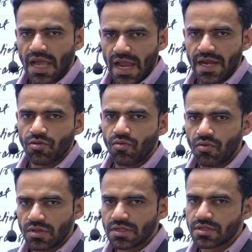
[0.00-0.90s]
and
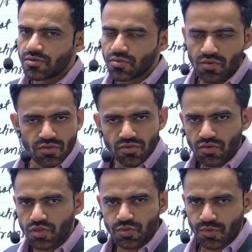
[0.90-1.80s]
all
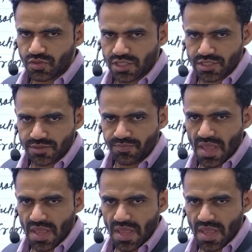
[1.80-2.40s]
those process.